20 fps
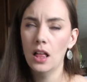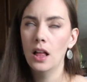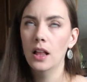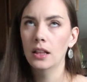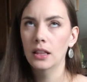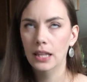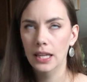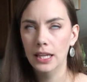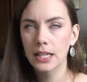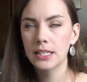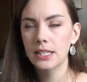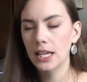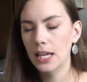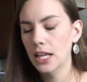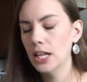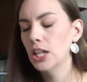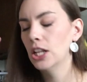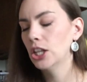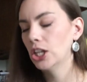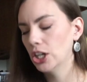a
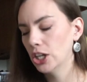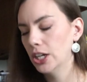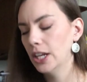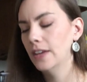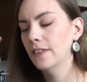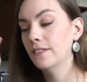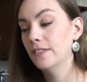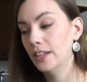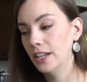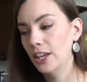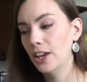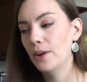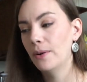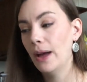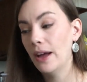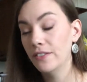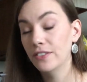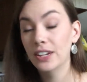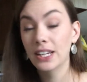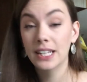LinkedIn learning video
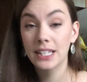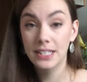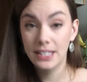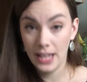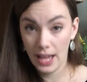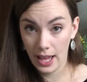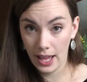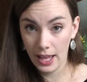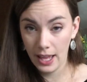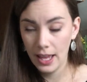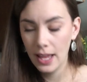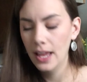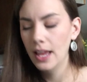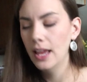every day.